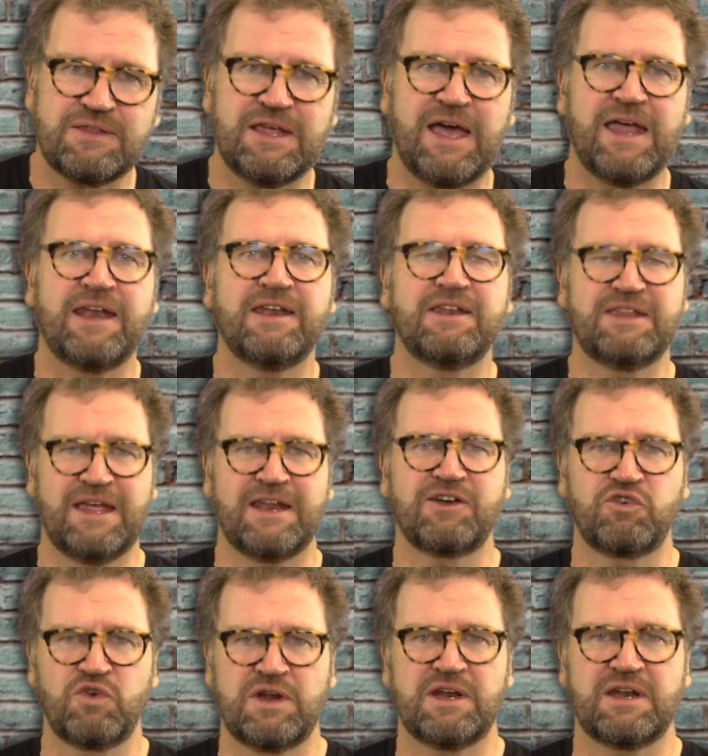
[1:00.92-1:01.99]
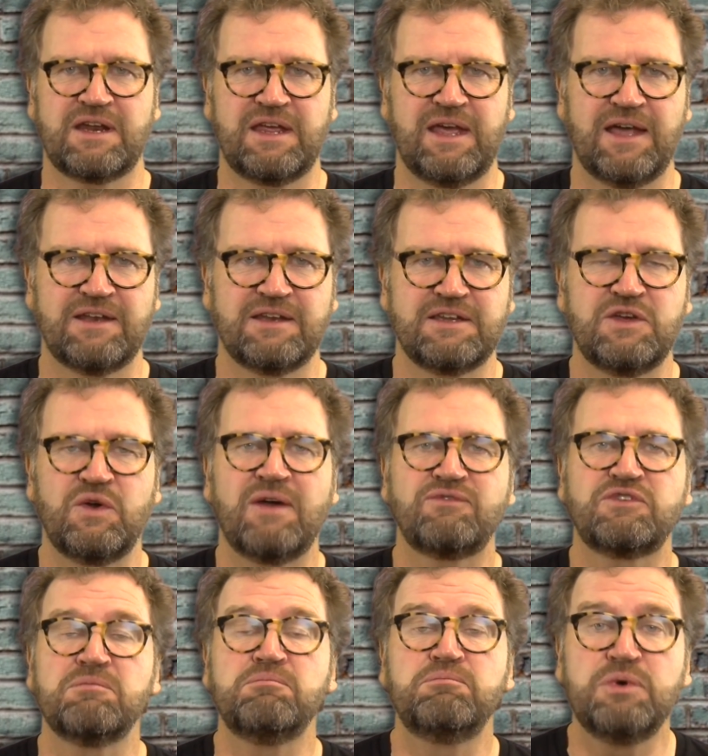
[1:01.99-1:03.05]
than a credit account. You have
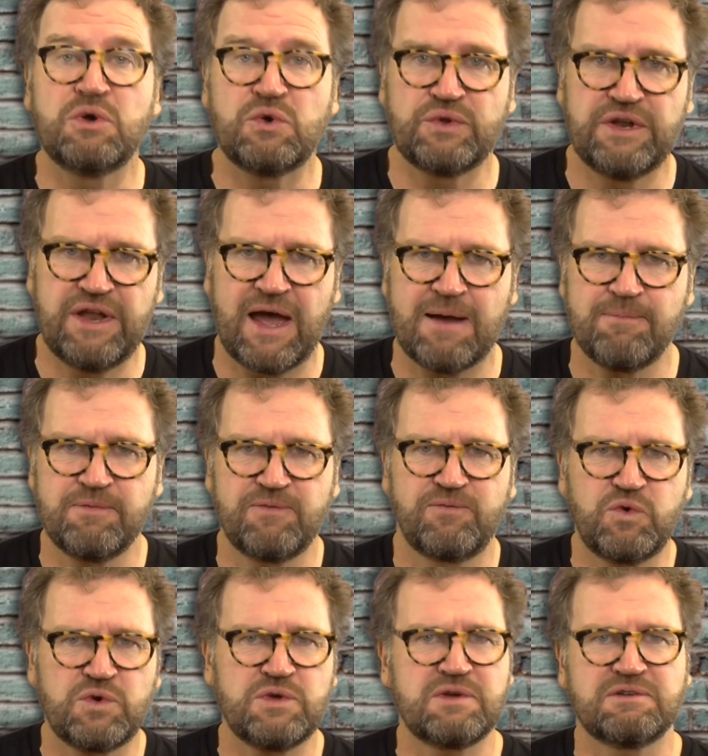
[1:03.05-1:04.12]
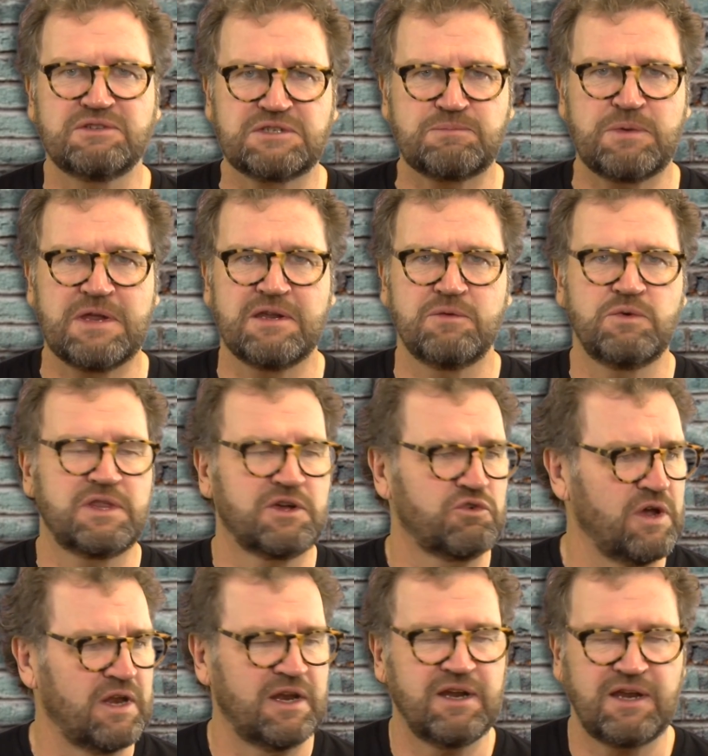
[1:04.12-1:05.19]
to build it up before you can spend it. With a
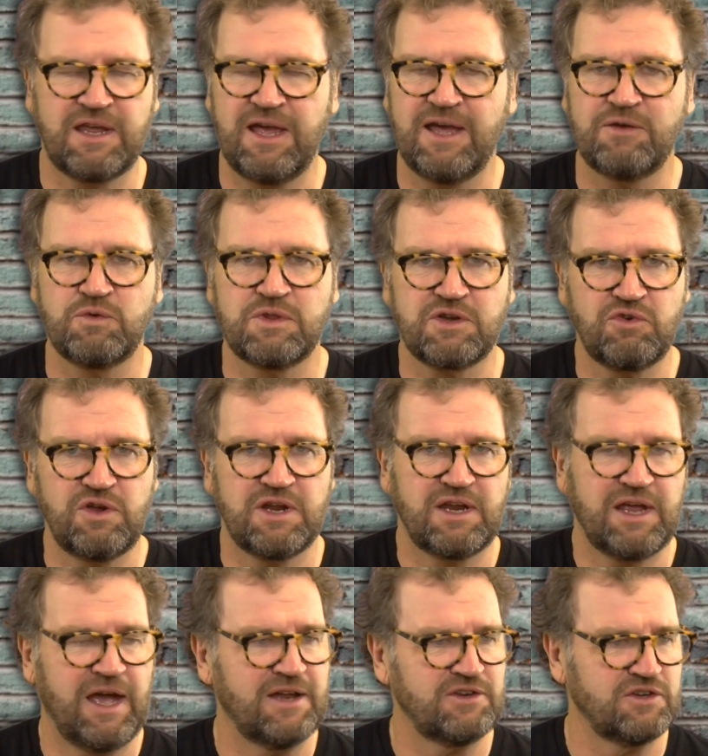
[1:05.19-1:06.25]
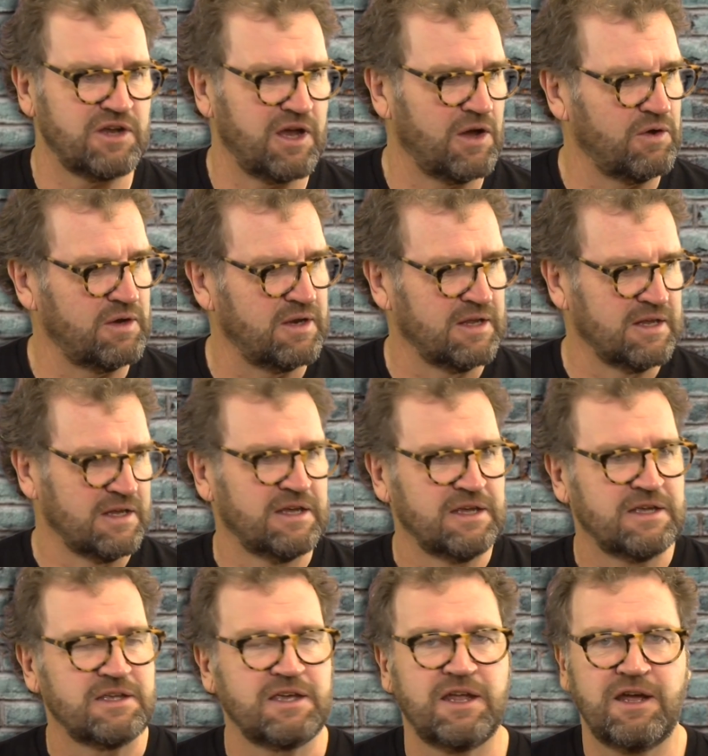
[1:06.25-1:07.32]
credit account, with a credit card, you go and,
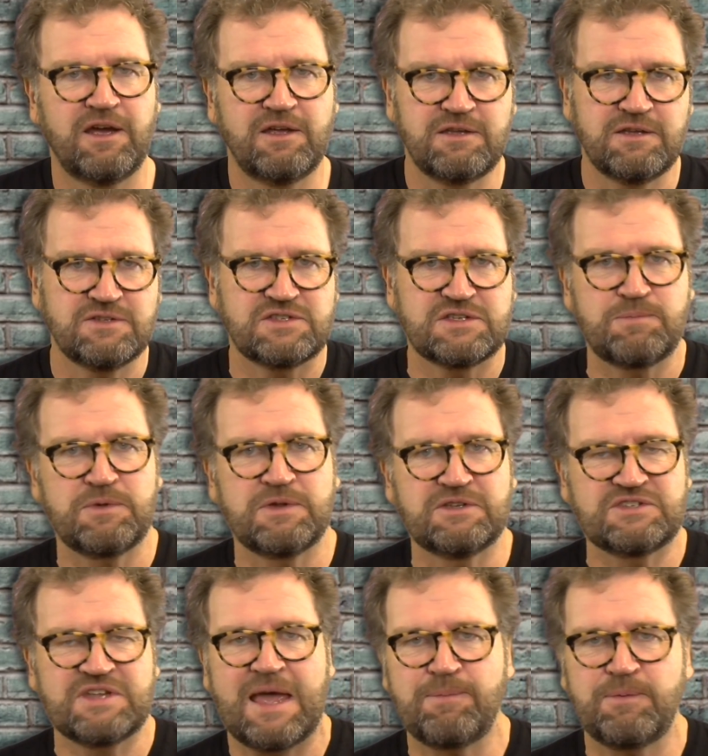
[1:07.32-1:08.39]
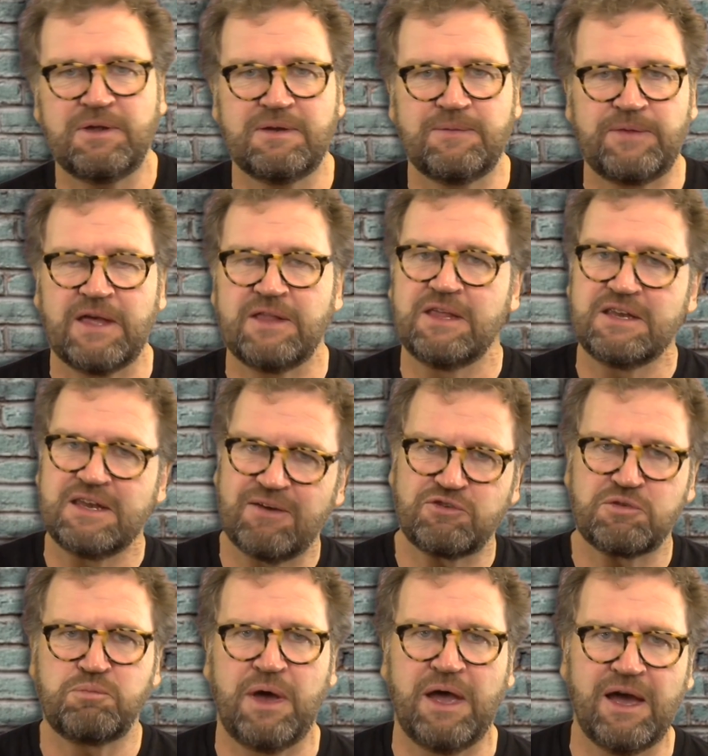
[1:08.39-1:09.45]
you know, you zip and zap it, and then you have
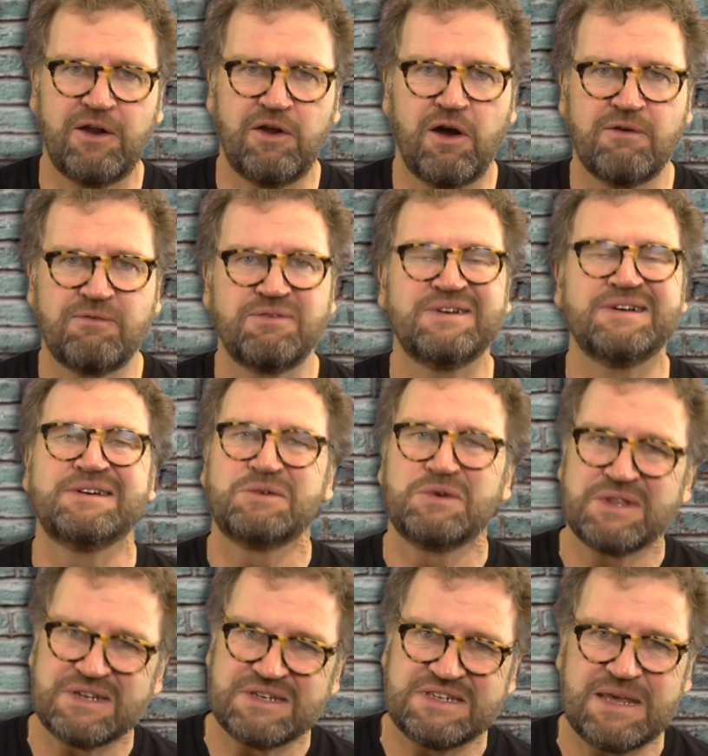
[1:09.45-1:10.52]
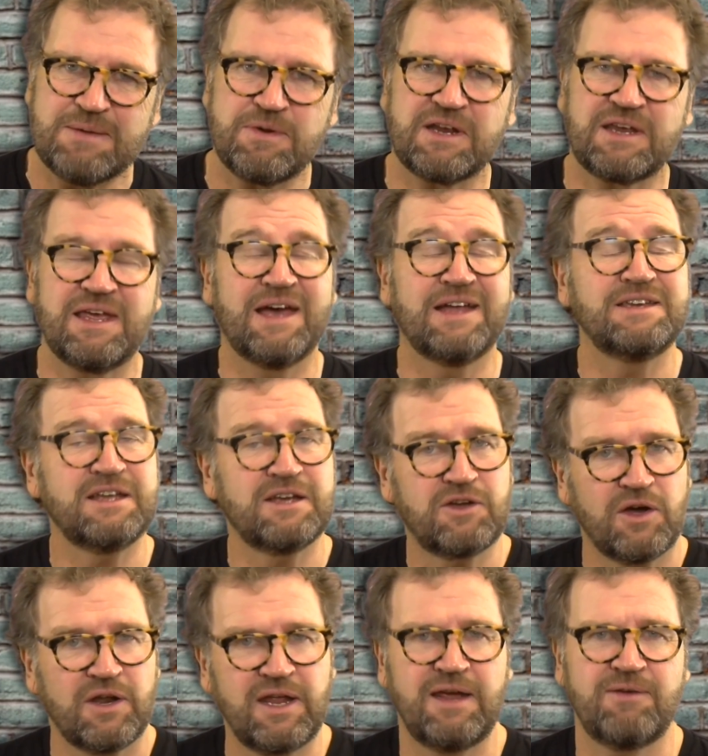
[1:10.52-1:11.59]
to pay it off. With a debit account, you've
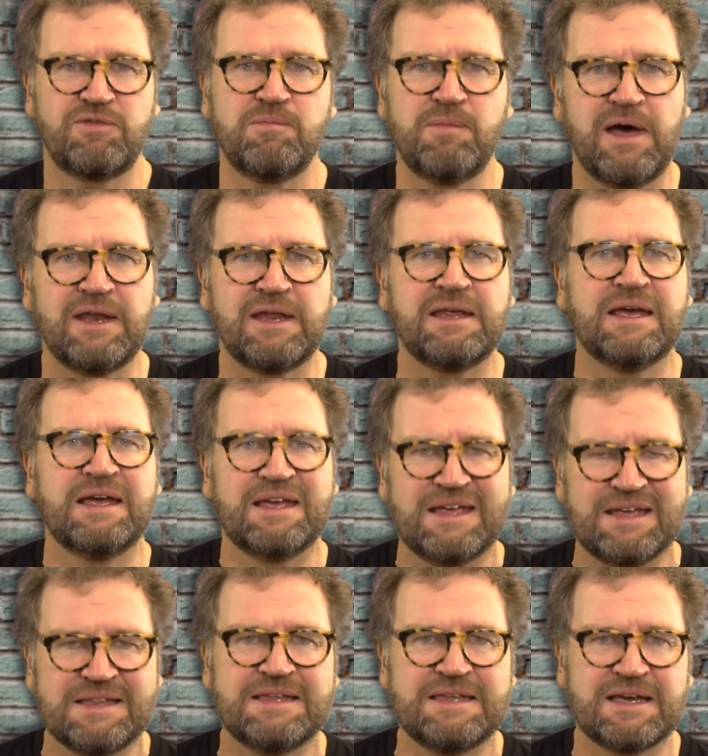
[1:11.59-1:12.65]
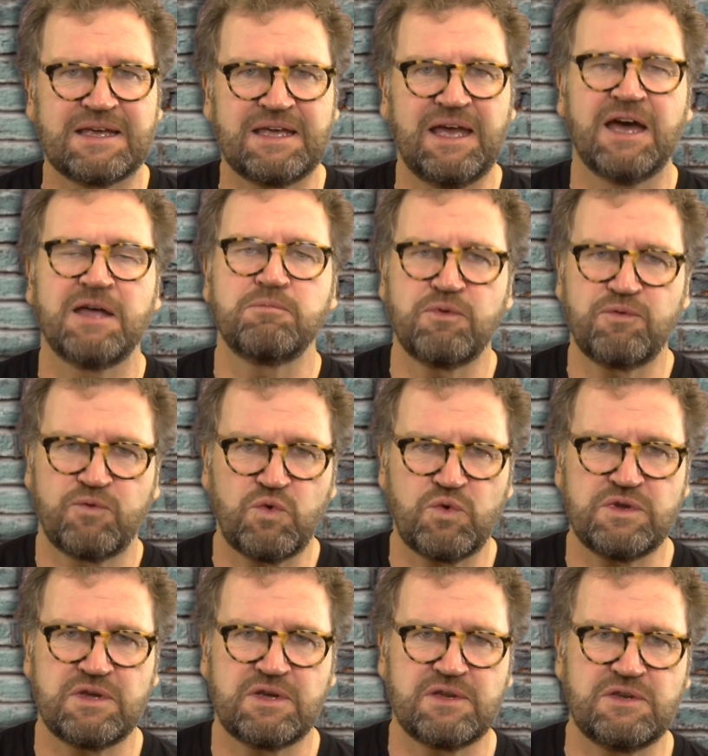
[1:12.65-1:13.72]
got to have the money in the account before
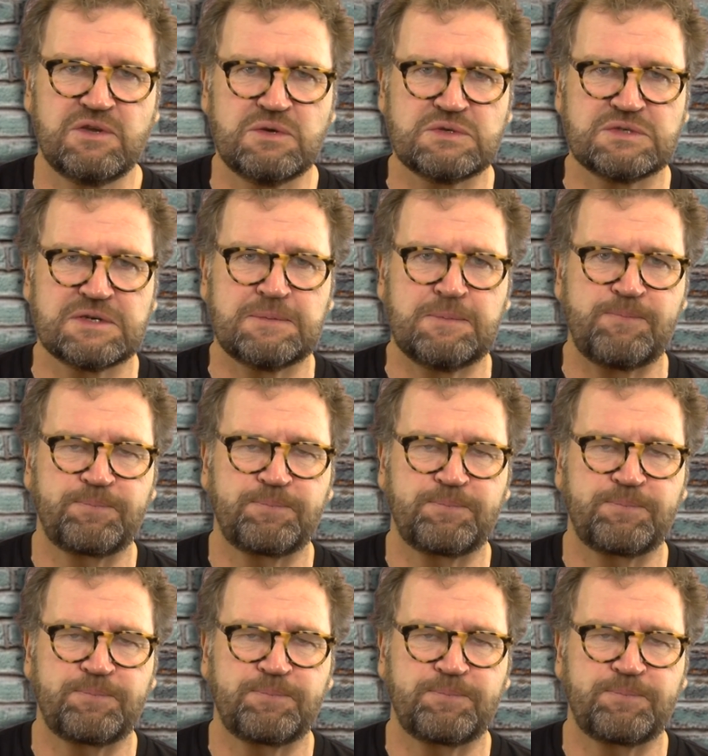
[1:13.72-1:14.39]
you can use it.